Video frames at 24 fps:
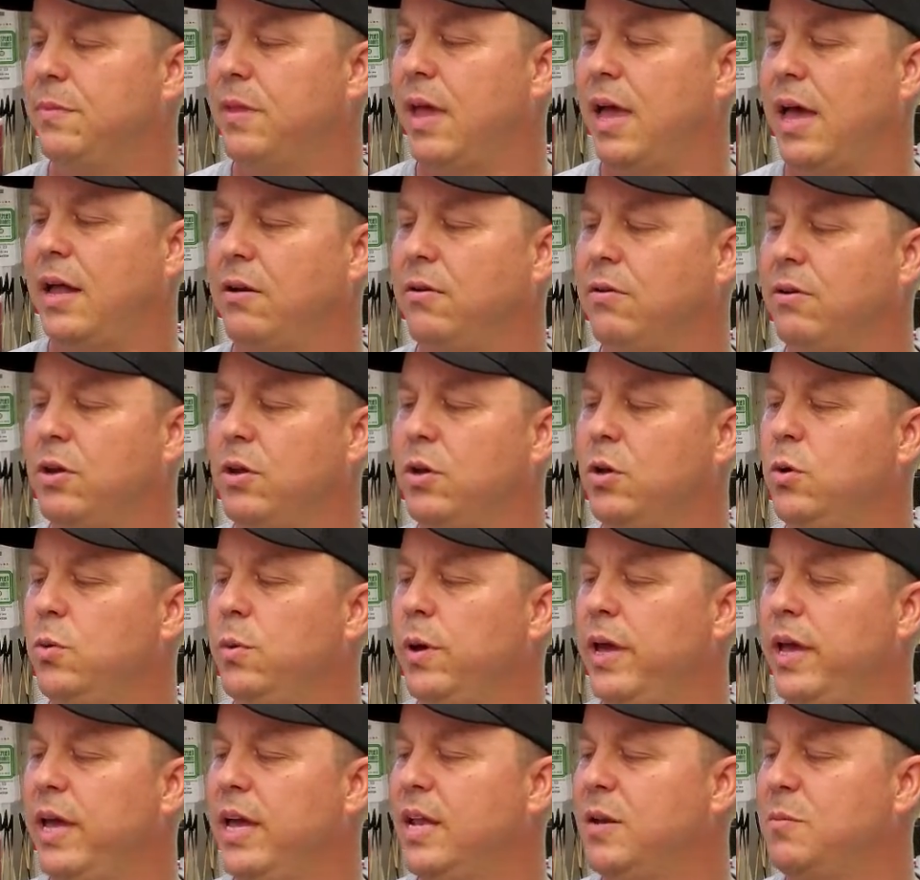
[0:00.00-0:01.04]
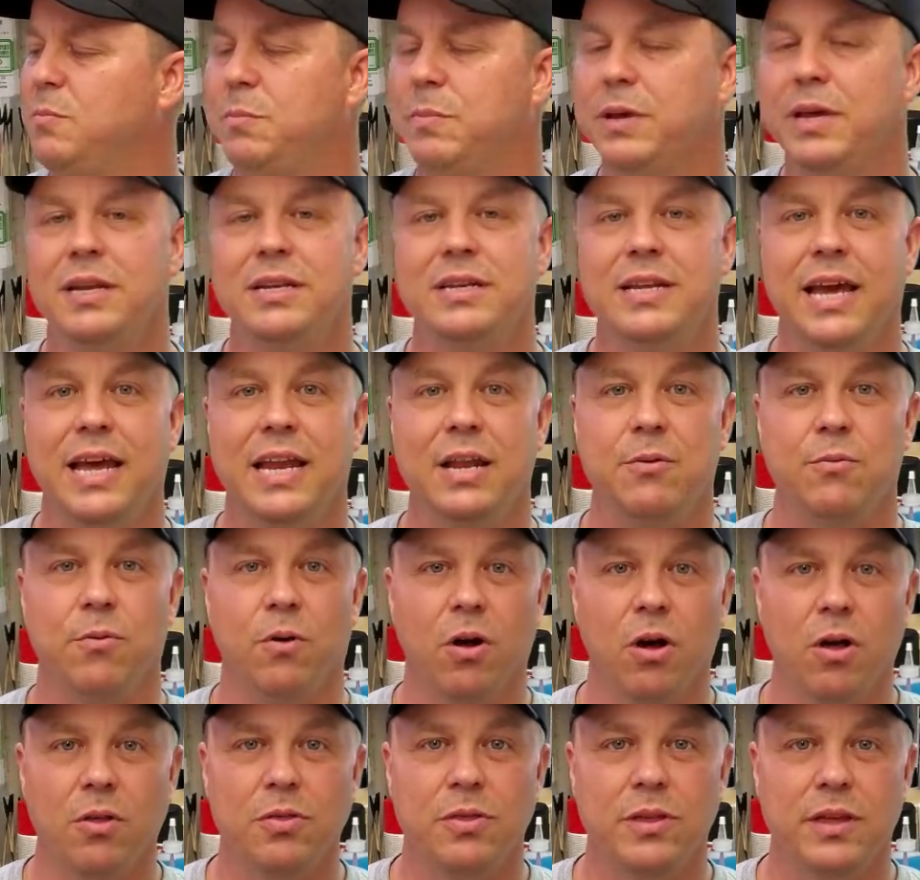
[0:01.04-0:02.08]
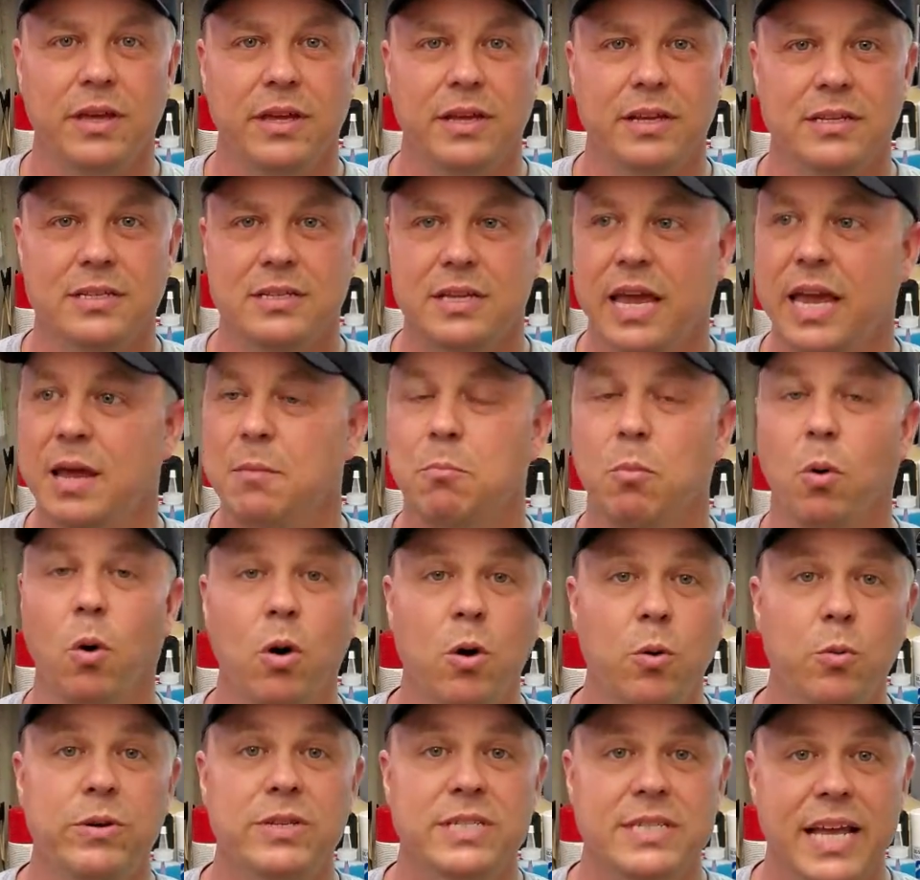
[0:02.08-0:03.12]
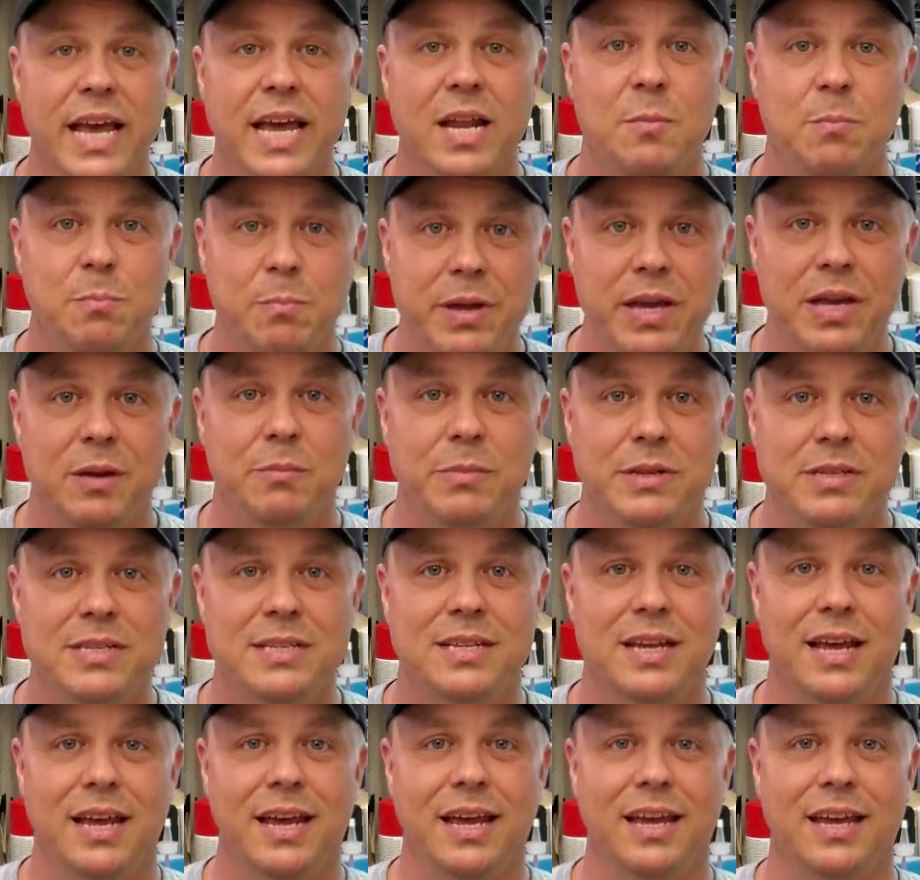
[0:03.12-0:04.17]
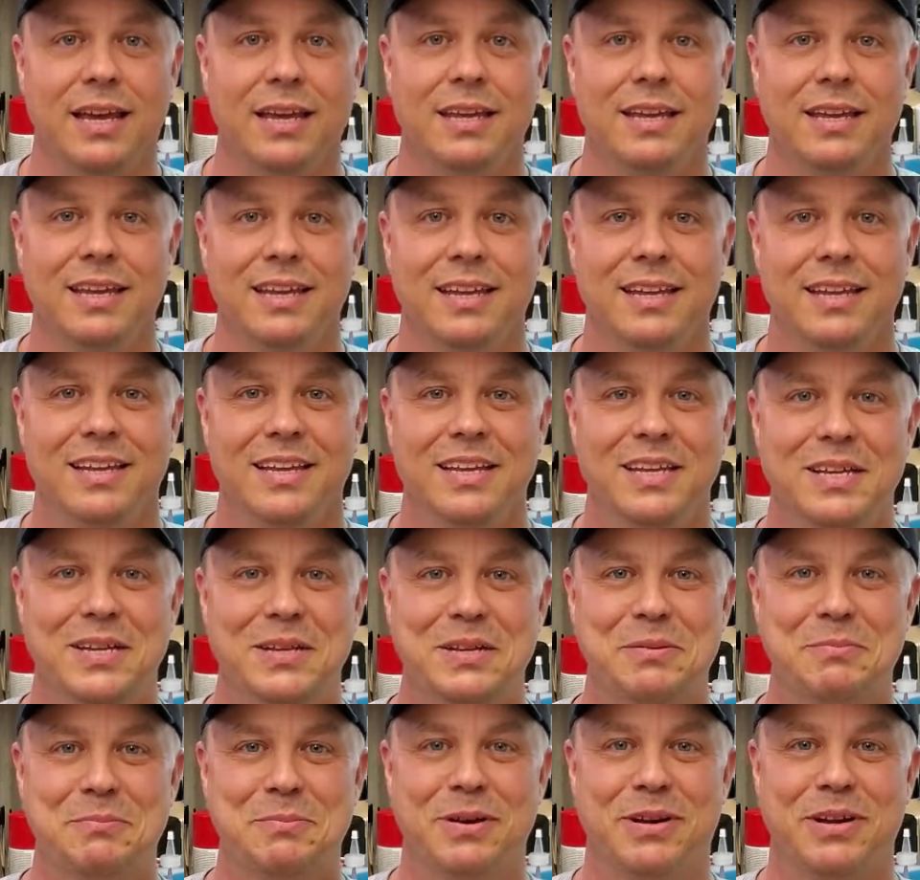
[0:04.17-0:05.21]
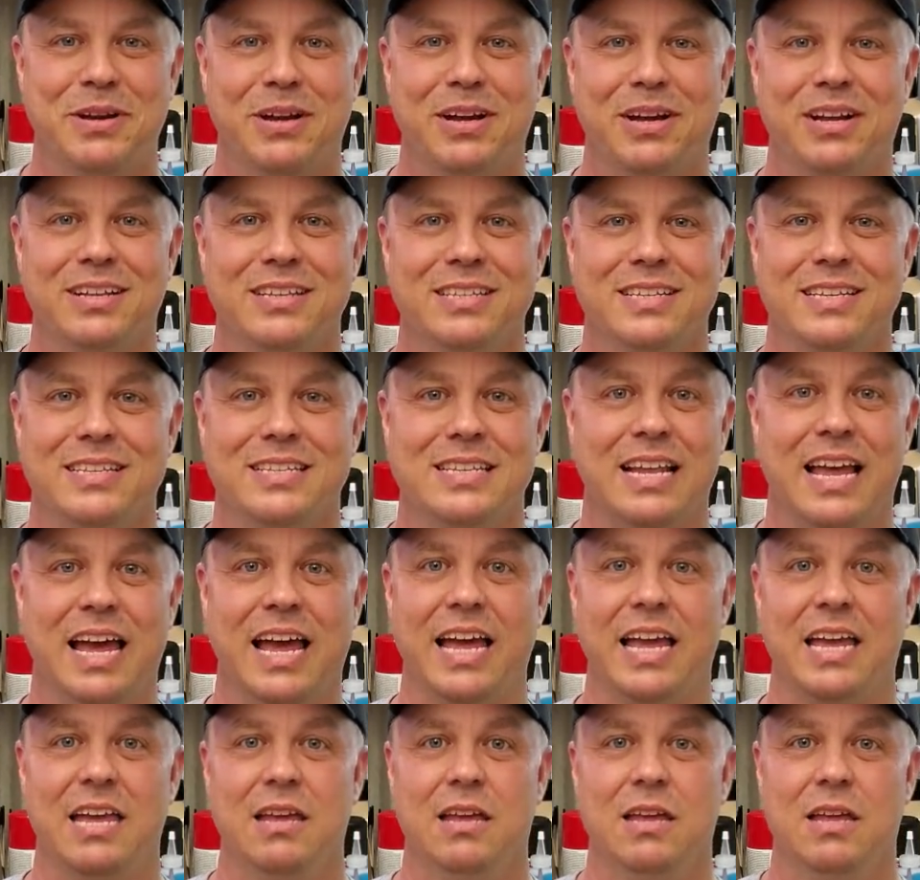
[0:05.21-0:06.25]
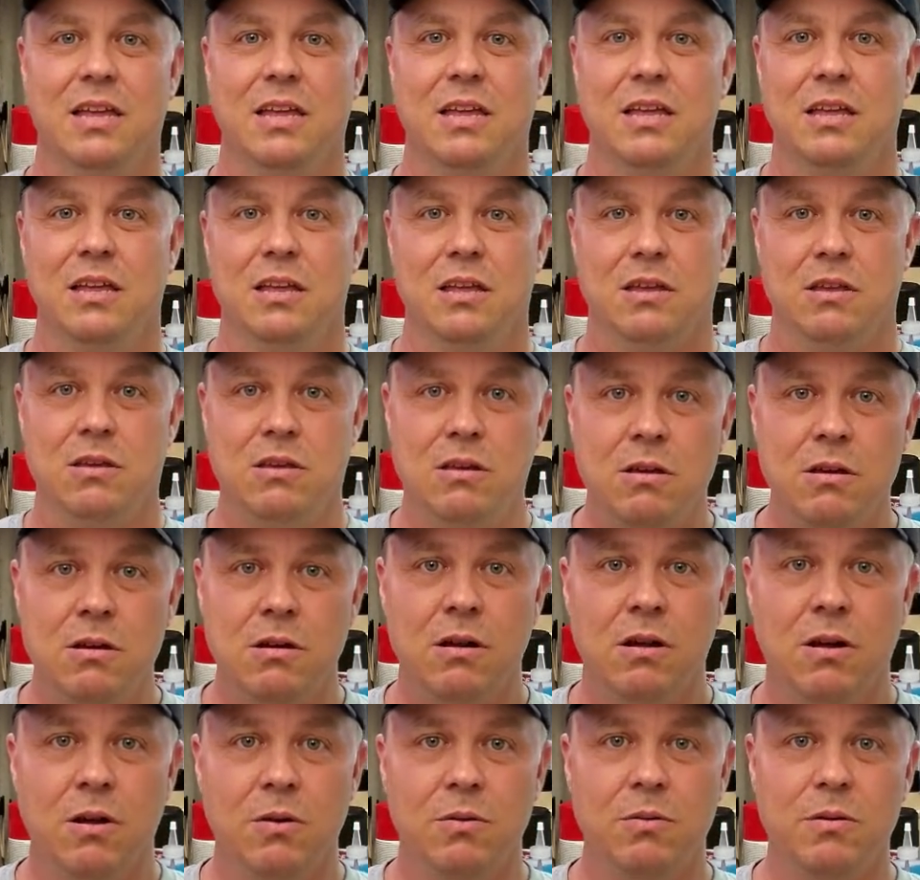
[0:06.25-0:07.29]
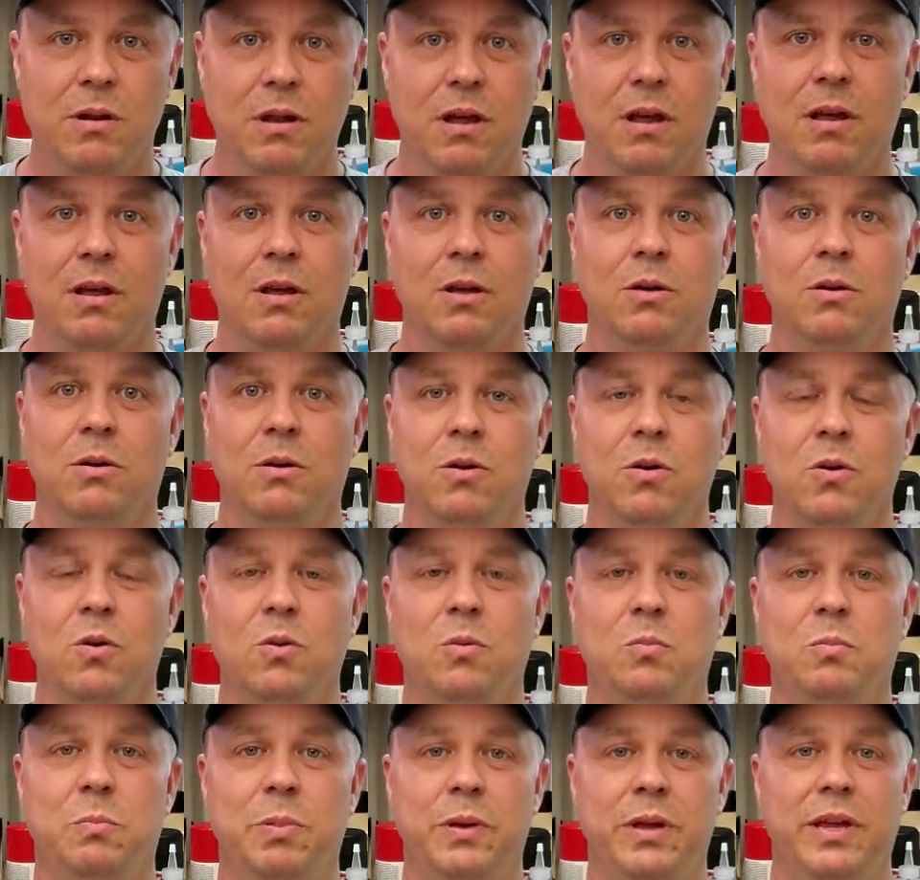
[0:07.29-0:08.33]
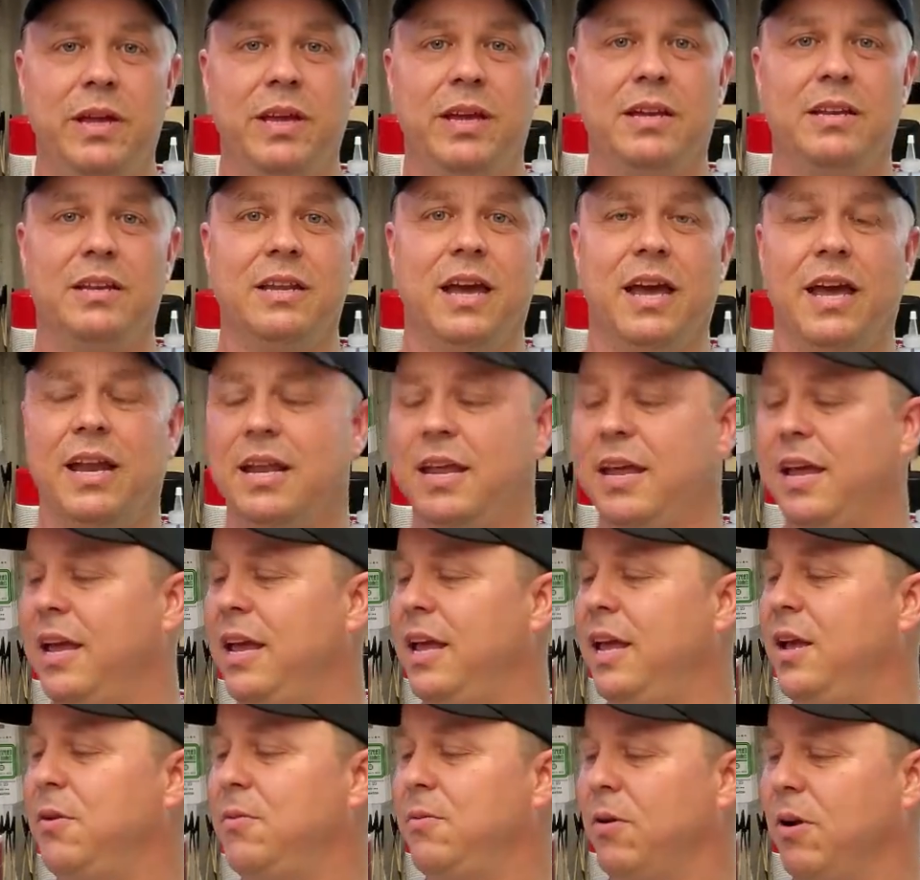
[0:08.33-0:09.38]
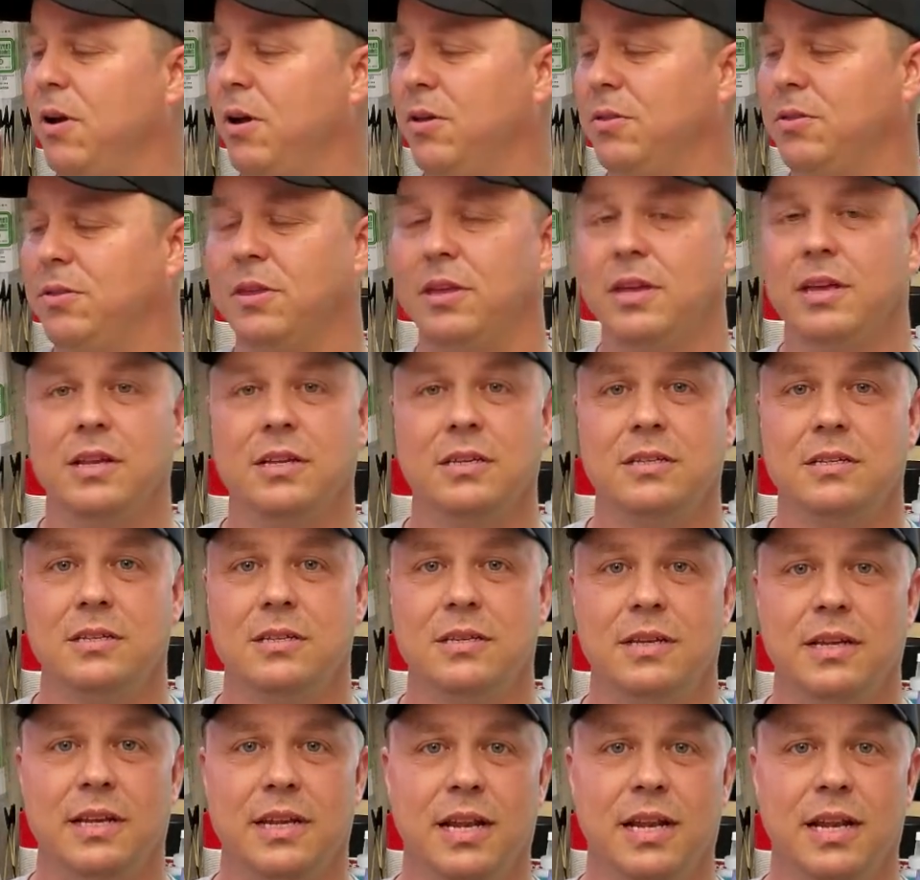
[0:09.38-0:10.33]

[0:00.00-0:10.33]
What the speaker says: I don't know who Ed Big Daddy Roth is, and boy, was that a big mistake. Because it's like, you don't know who Big Daddy Ed Roth is?